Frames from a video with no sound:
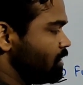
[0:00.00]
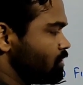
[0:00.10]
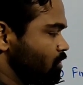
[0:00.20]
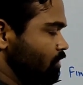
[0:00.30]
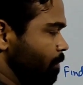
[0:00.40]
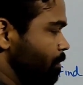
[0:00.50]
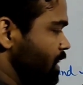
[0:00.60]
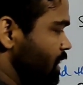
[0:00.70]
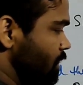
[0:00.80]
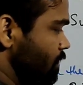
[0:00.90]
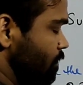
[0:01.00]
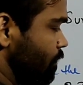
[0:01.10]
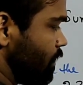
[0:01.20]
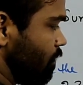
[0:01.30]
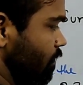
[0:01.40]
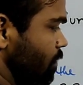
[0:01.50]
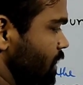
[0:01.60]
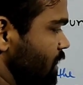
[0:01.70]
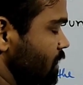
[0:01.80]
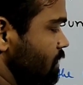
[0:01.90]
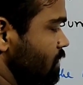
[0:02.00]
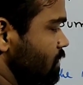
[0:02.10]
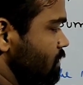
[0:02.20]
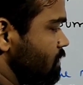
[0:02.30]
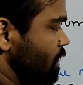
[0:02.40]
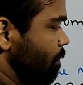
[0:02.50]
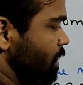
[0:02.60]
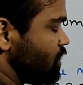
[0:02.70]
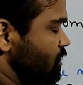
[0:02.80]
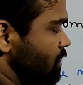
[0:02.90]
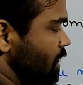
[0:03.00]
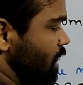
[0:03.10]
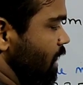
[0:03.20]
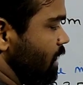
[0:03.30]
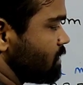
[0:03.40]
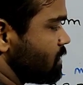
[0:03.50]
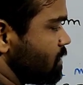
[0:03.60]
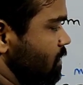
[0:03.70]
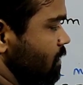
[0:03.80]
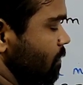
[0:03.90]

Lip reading: So your mean will be summation x